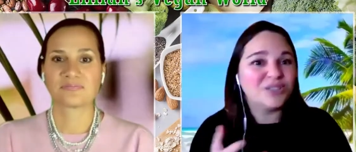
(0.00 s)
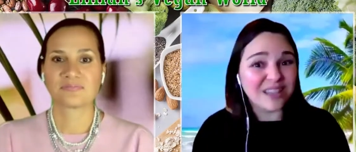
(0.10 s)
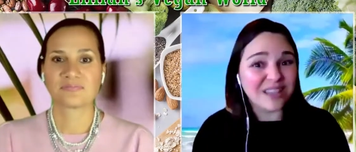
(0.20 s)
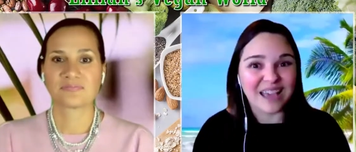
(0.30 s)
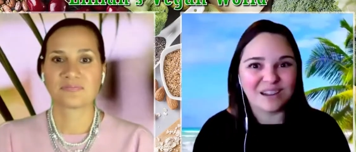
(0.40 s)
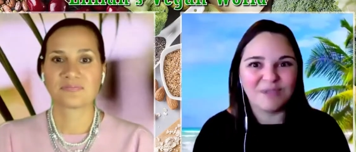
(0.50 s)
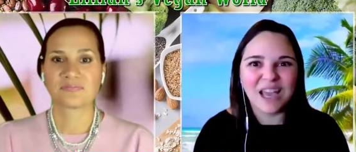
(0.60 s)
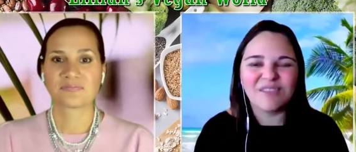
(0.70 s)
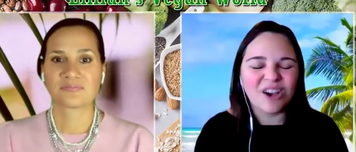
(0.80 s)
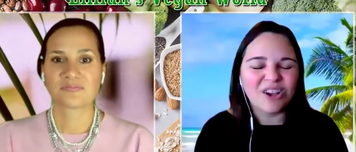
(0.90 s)
Speaker 1: do that and we
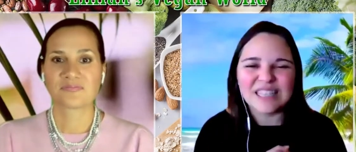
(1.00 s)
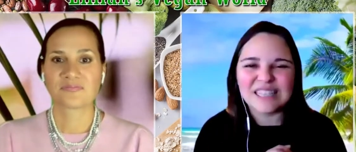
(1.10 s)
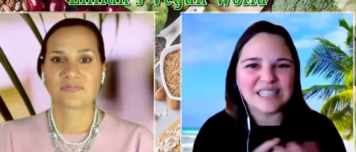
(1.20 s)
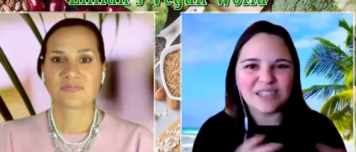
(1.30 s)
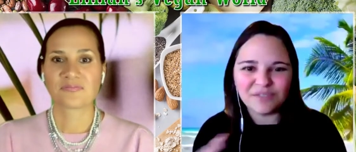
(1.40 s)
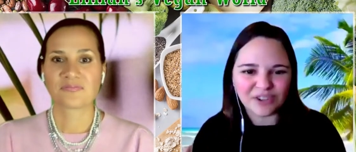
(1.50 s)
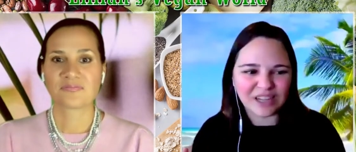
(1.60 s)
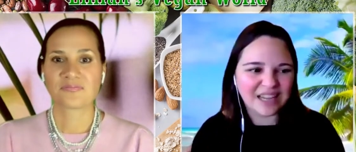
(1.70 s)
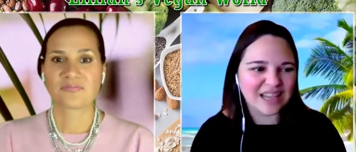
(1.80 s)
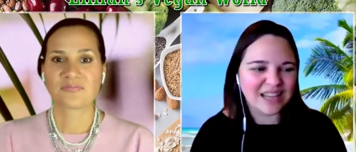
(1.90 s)
have all these
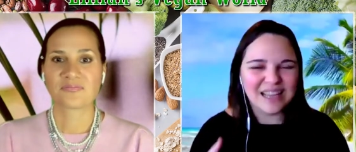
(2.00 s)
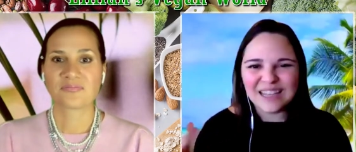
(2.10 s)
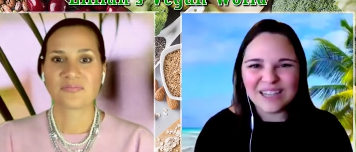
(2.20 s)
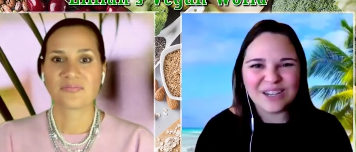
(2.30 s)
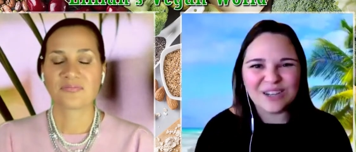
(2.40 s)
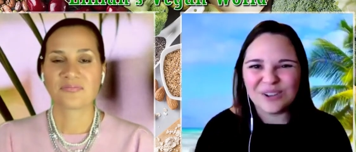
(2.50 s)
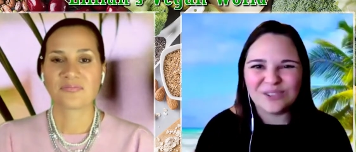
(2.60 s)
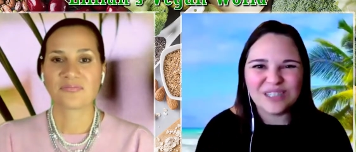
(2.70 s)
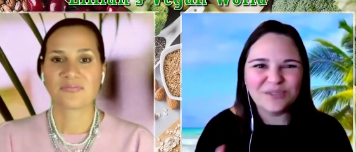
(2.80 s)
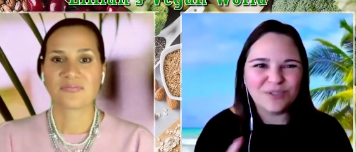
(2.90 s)
different you
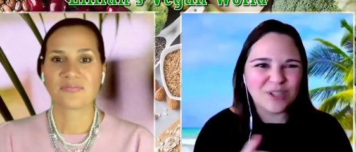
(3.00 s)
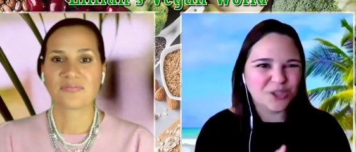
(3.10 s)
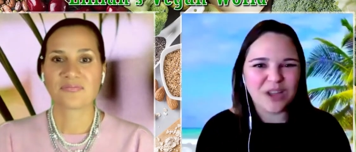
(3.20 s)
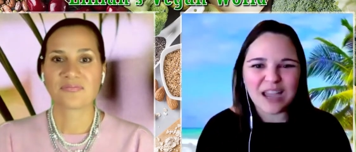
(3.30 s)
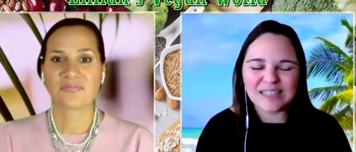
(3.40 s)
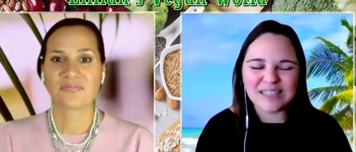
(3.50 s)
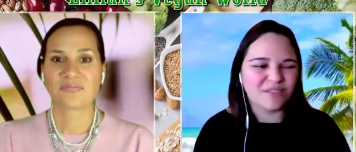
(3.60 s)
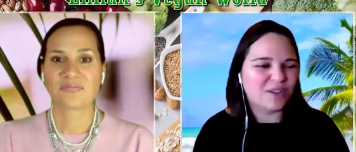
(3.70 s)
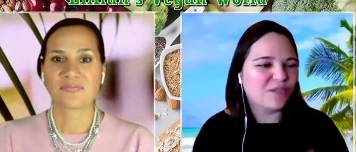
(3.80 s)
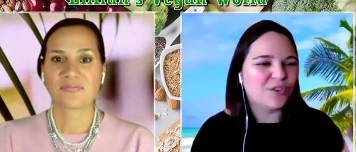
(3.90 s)
know different tracks
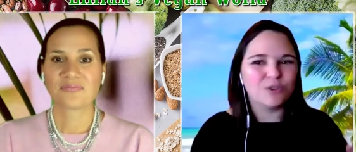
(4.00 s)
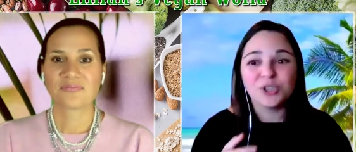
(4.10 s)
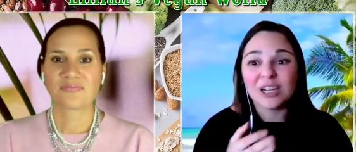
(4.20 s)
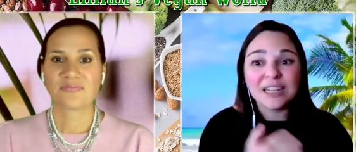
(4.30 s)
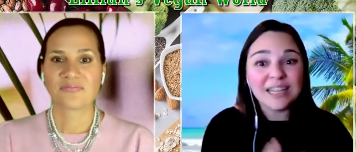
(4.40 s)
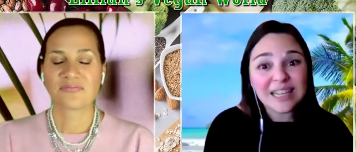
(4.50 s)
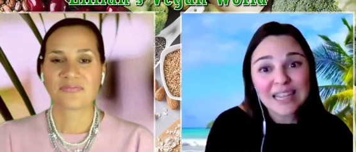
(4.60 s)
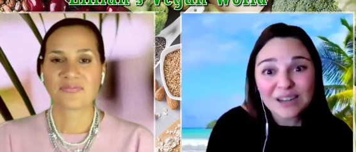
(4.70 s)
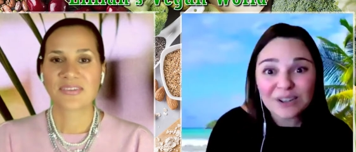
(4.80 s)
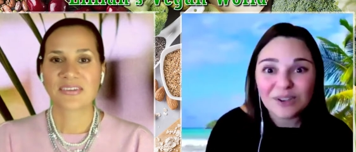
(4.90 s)
of if you're trying
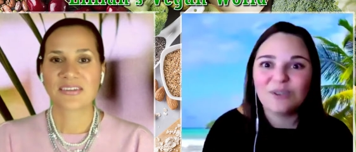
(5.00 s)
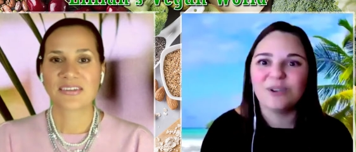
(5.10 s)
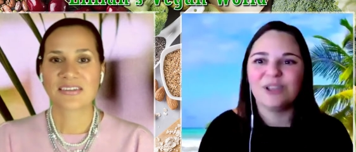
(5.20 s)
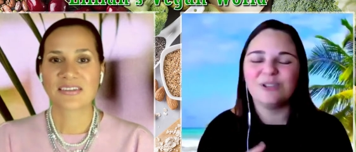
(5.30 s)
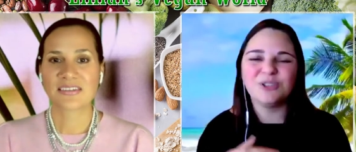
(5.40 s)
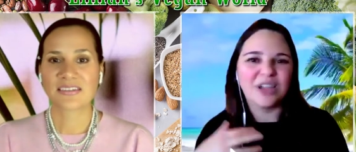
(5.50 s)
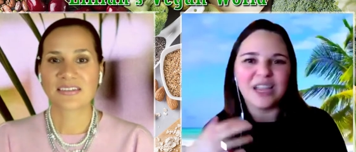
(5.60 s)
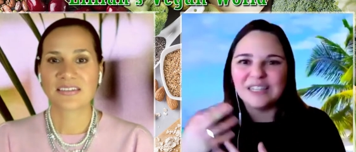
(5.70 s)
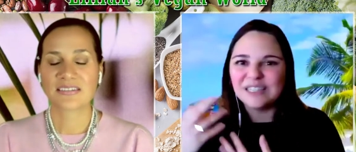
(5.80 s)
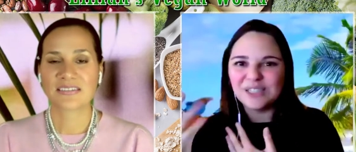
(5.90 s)
keto or you're
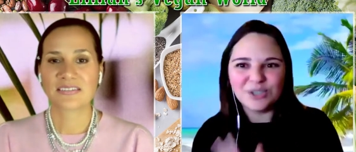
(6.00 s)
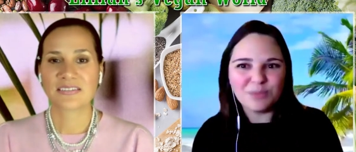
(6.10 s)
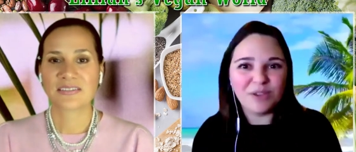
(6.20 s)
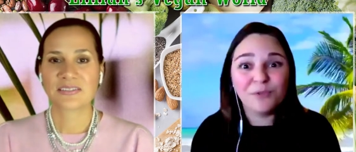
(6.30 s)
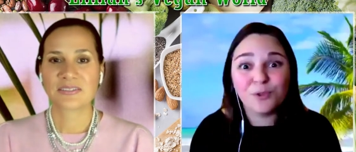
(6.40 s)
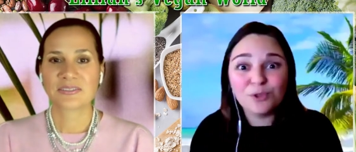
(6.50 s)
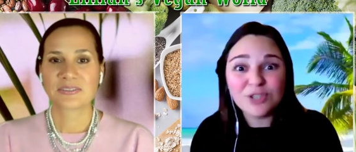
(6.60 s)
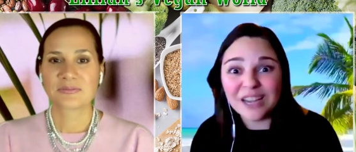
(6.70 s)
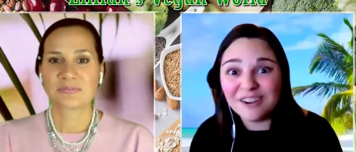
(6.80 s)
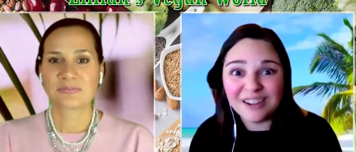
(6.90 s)
trying to be
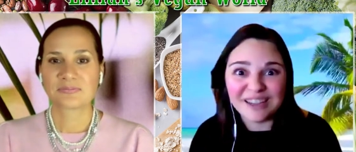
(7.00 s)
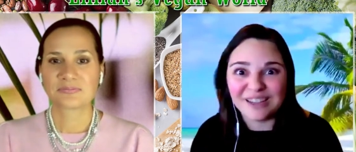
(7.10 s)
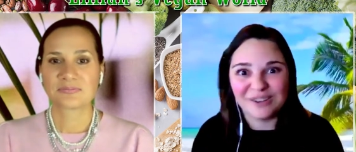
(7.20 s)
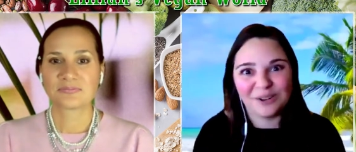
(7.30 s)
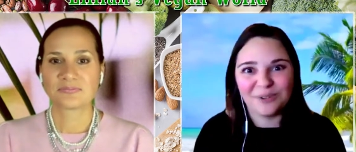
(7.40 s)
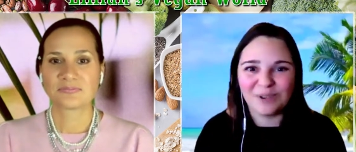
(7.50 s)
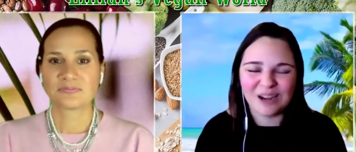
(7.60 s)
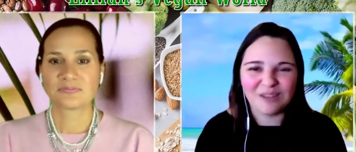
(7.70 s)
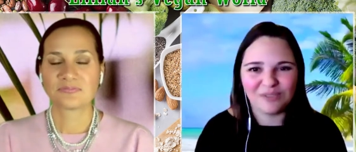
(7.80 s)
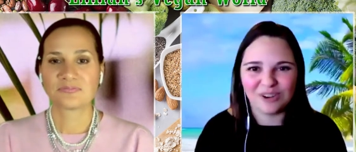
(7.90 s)
fruitarian or
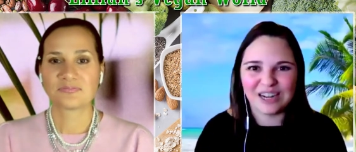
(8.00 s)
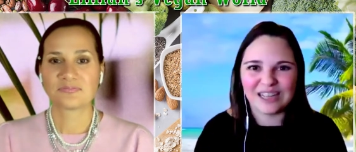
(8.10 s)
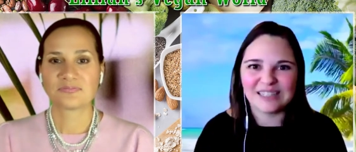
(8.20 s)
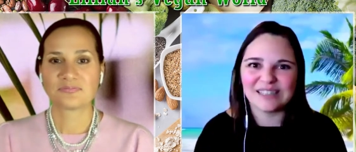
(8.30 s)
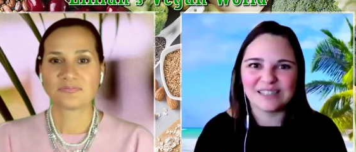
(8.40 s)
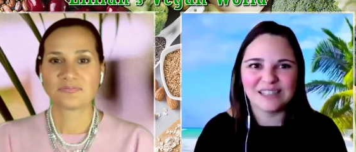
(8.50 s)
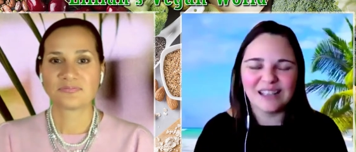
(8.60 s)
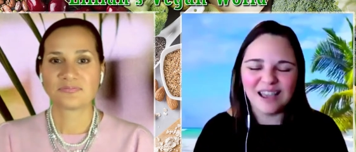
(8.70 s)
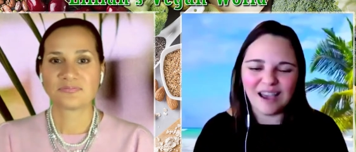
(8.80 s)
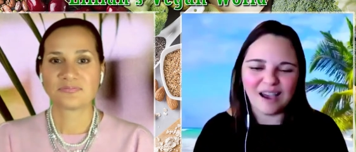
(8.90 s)
whatever it is
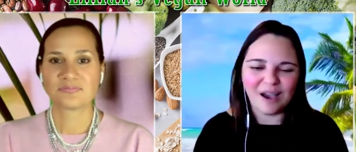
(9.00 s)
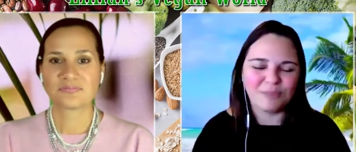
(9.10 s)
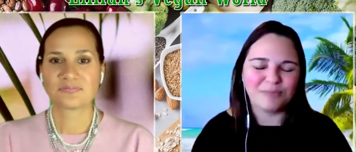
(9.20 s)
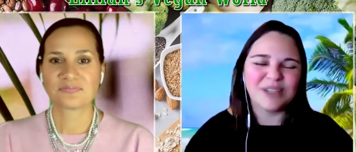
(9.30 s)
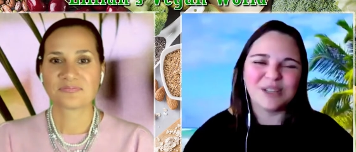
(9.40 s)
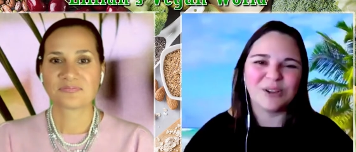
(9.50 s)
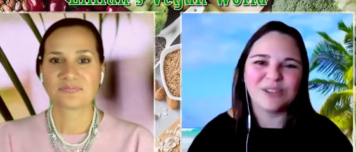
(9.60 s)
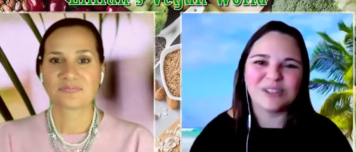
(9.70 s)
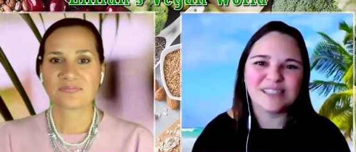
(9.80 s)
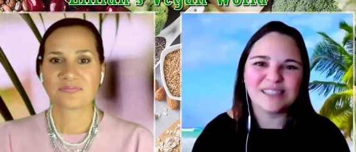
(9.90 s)
um, you know
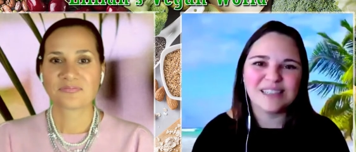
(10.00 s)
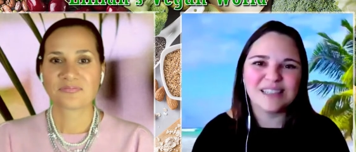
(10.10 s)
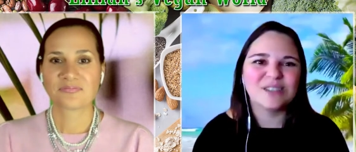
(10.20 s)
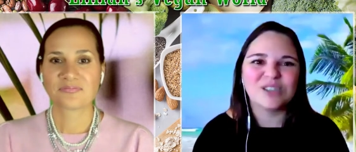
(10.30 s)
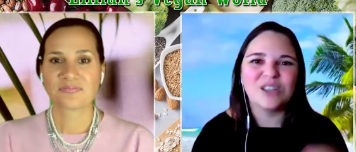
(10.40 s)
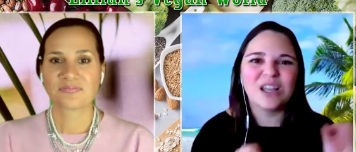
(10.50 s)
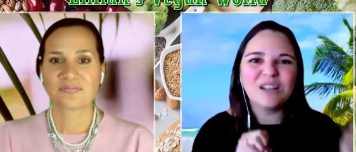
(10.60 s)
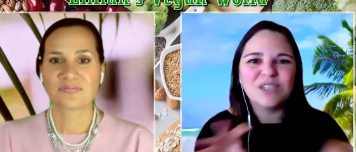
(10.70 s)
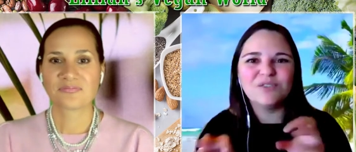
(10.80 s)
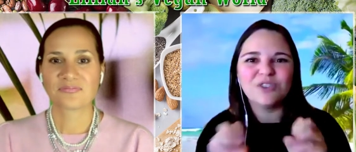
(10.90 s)
there's there's a
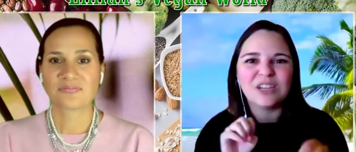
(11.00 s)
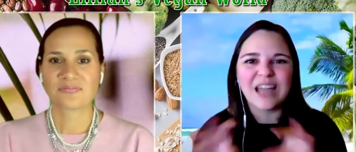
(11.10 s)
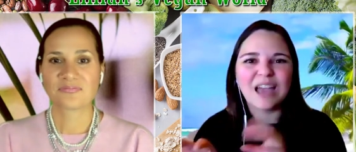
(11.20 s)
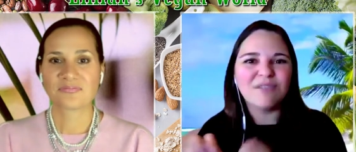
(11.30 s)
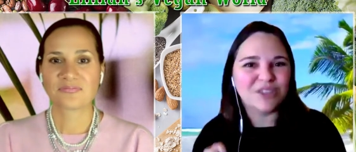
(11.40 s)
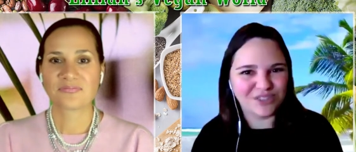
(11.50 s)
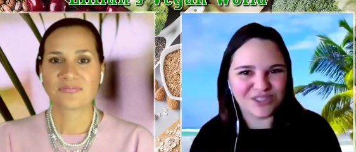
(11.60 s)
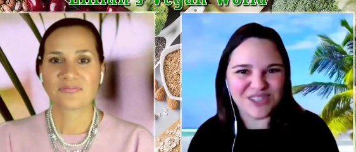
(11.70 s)
lot of different avenues